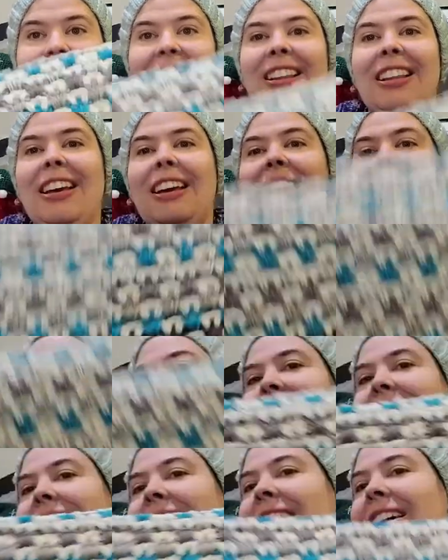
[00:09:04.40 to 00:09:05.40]
Like
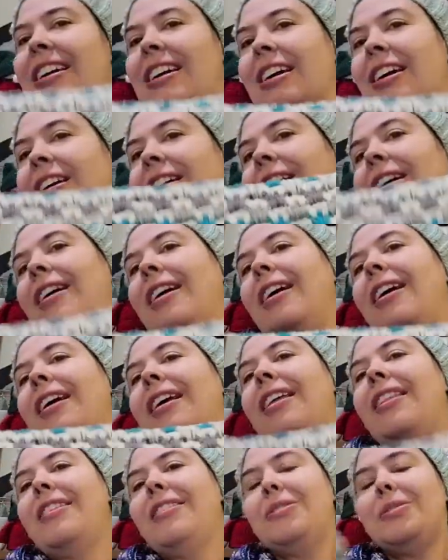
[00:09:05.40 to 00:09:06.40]
this
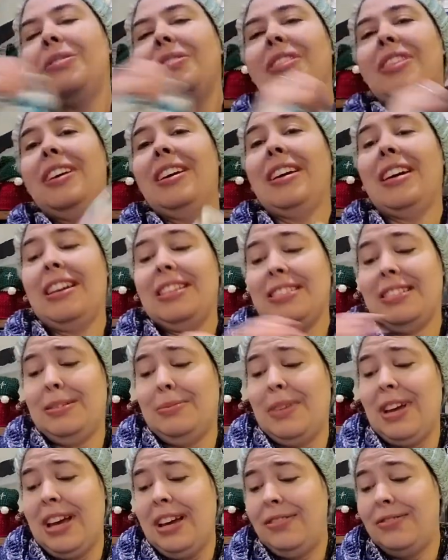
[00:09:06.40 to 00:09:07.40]
whole thing has
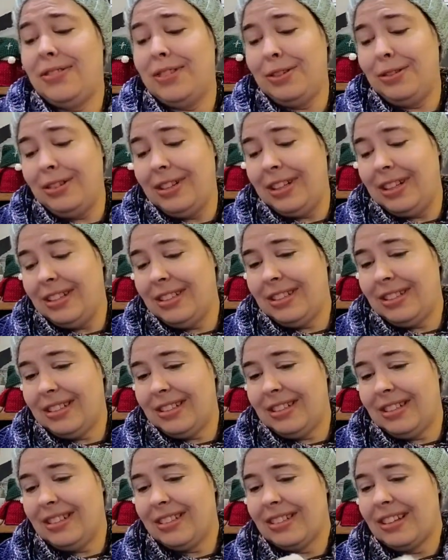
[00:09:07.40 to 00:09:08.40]
some heft to it.
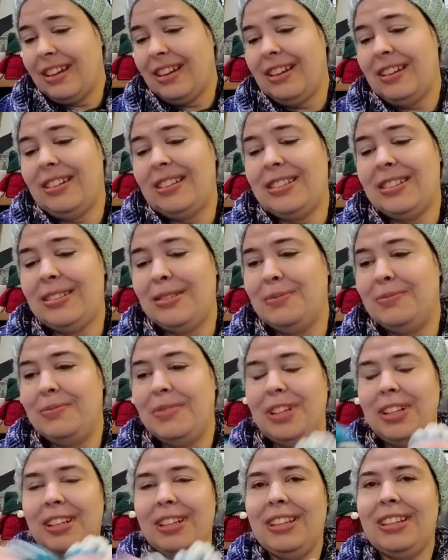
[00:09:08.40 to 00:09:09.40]
It's got some
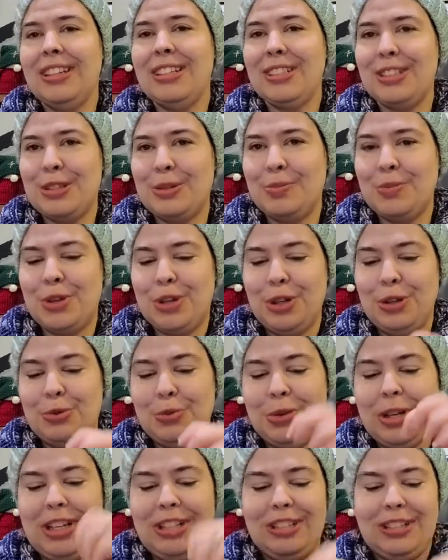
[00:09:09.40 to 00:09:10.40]
good
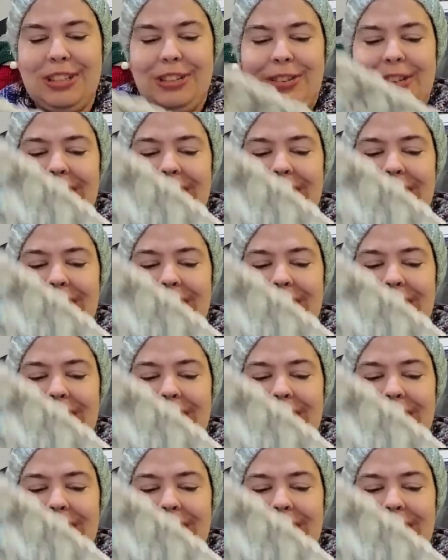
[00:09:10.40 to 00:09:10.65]
weight to